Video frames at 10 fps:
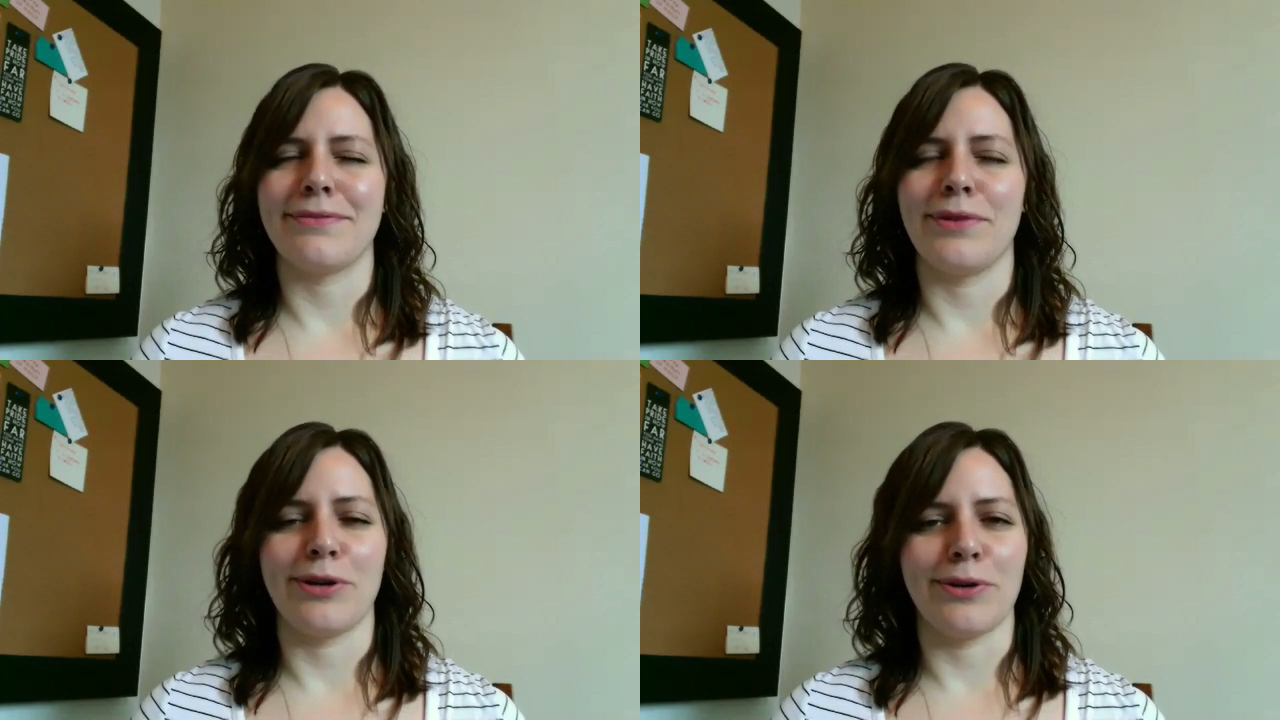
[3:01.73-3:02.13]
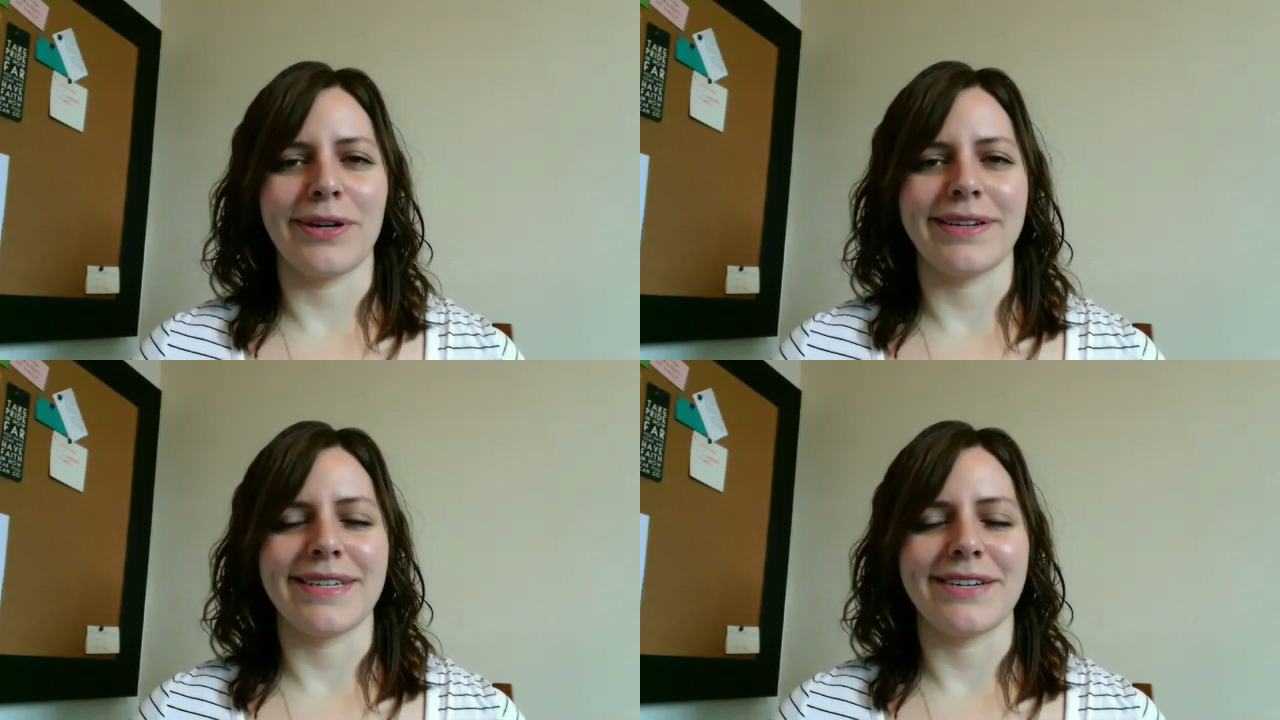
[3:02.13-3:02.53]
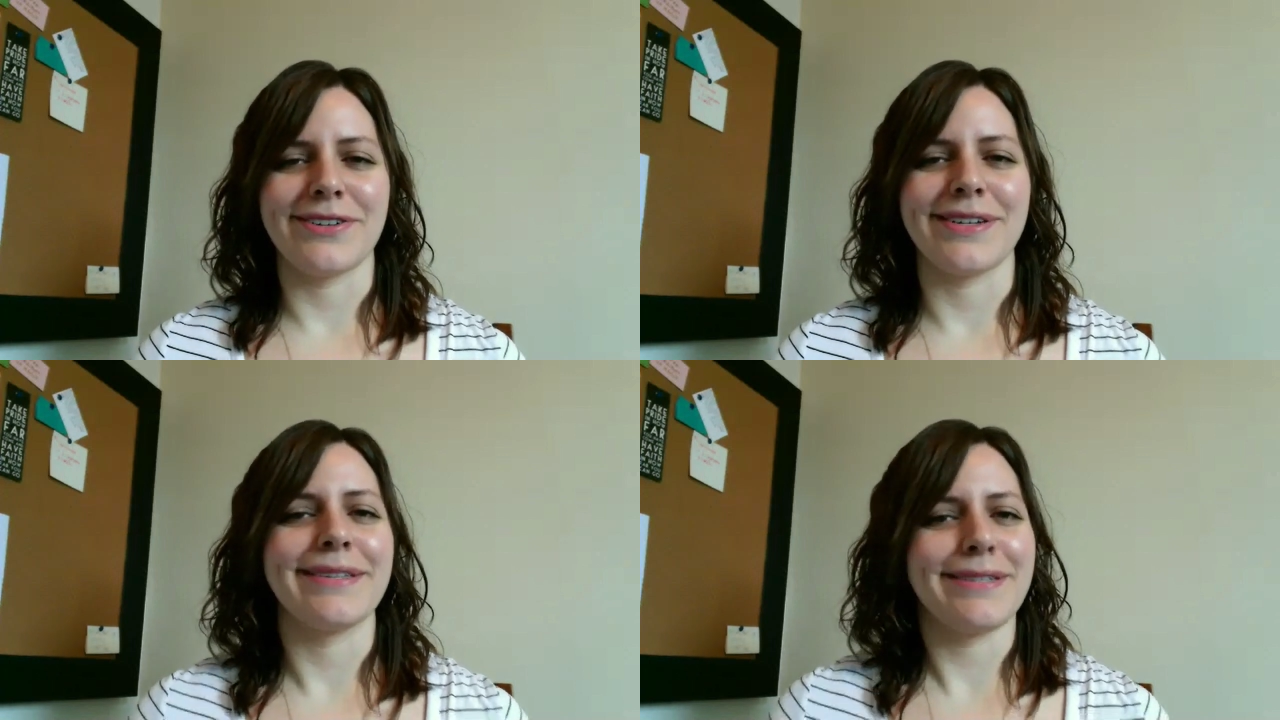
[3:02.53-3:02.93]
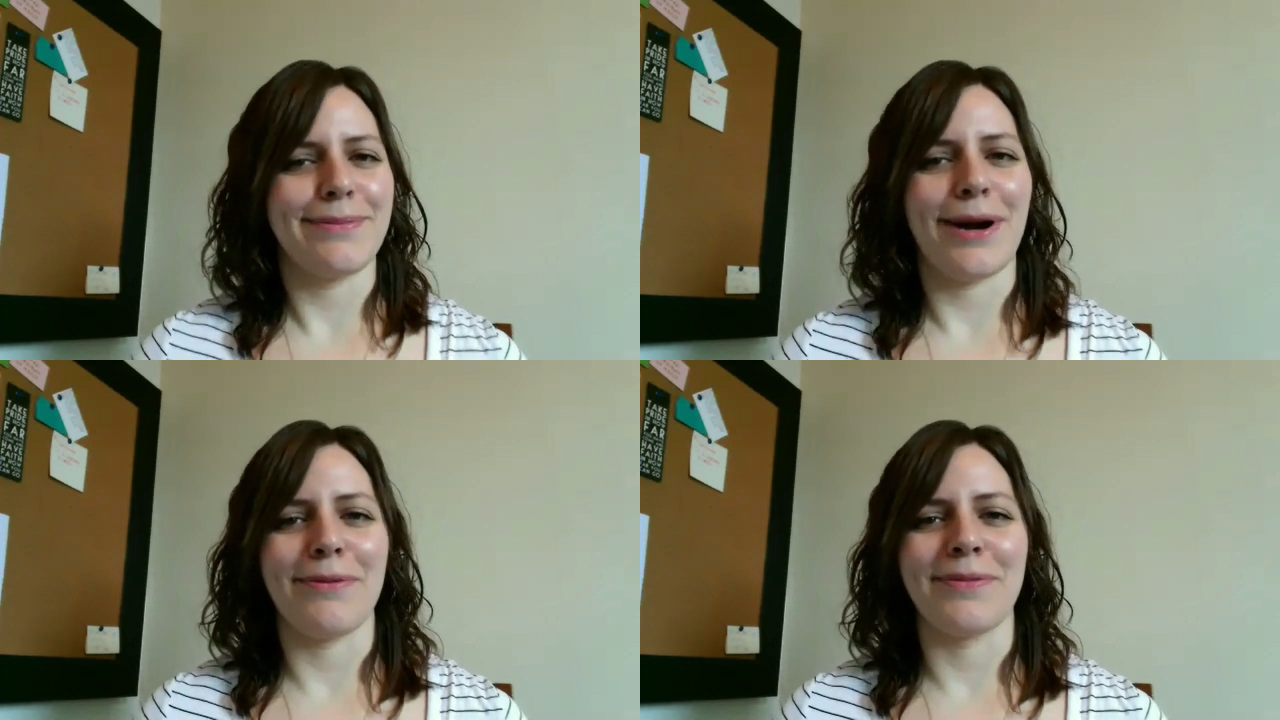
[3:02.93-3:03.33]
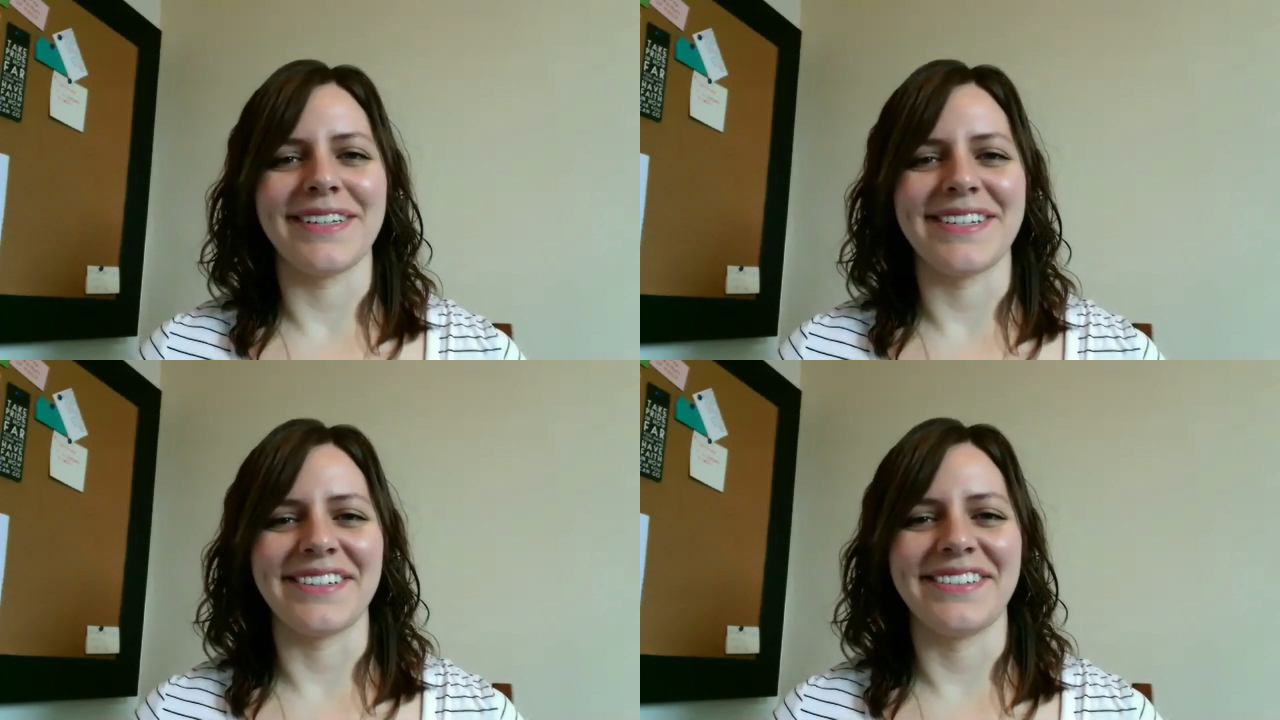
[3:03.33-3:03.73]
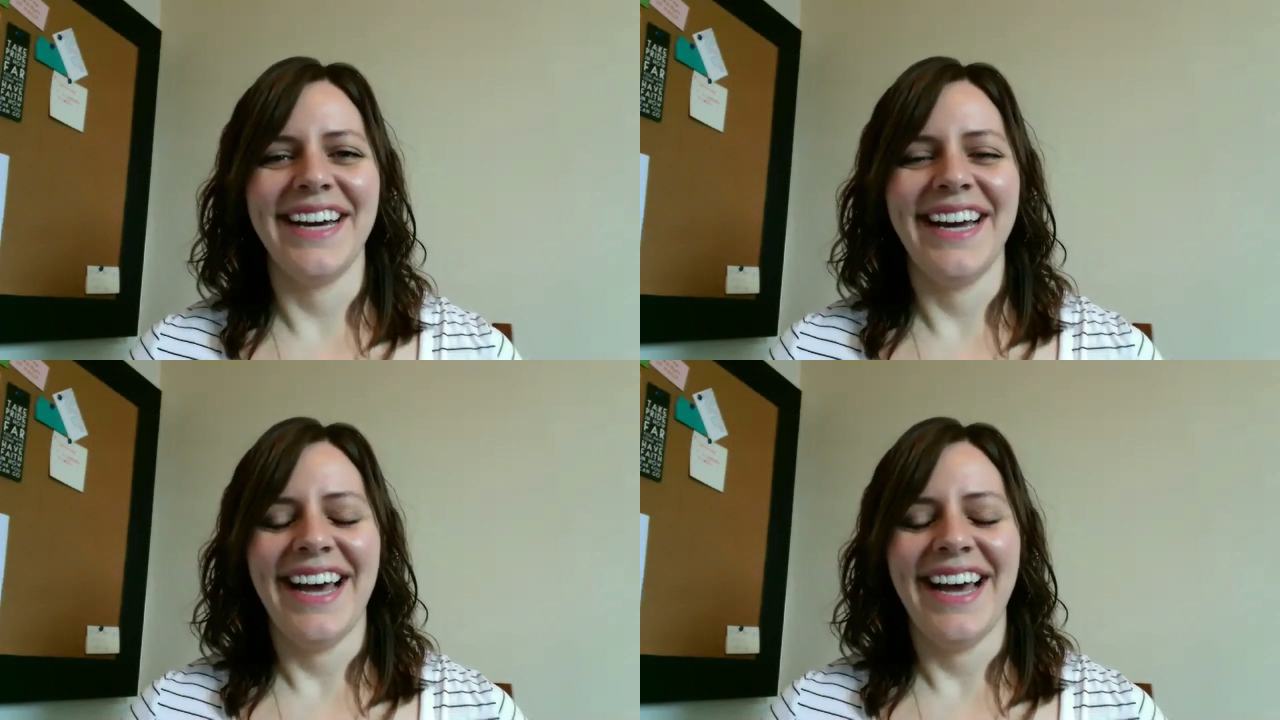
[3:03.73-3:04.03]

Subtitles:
what your organization does, you probably do,